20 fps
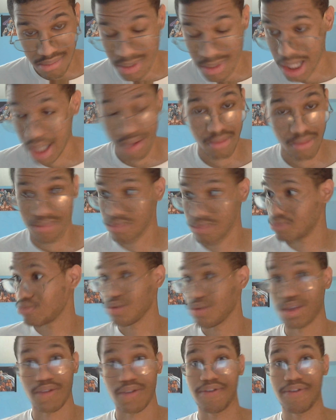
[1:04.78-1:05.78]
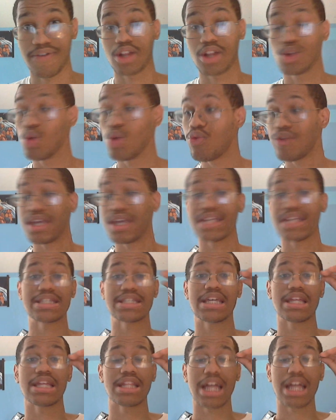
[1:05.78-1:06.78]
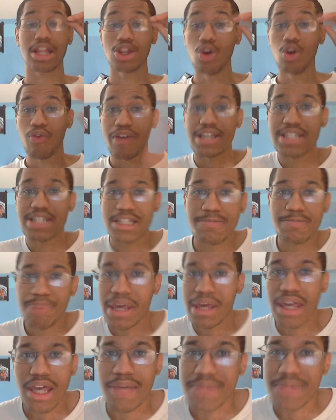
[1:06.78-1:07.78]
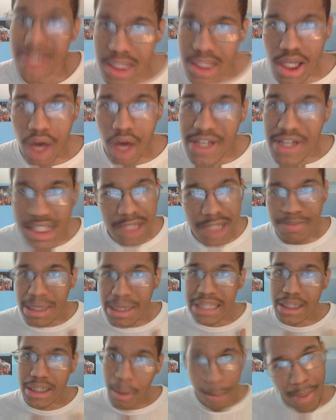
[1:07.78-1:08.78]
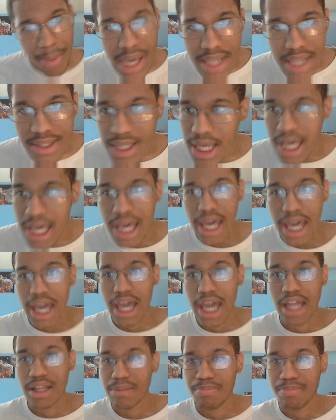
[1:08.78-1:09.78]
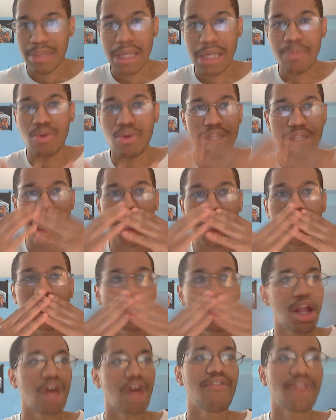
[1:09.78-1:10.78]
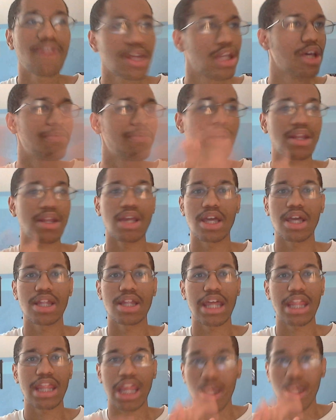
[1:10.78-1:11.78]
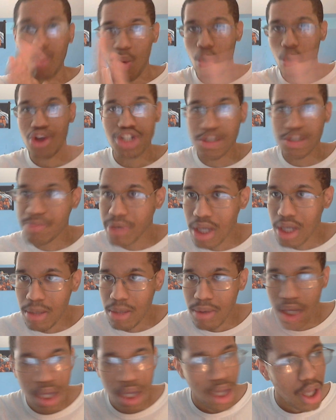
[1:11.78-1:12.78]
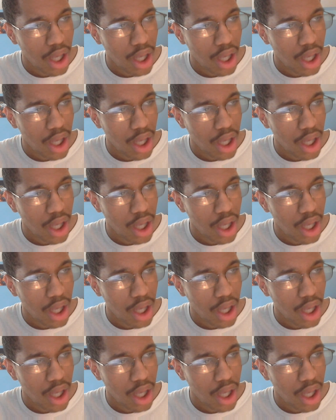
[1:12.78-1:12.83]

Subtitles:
Like, what the fuck Luffy is getting? Like, Luffy is just being himself. He's just being the beast. And people are, like, loving him and like, they worship him.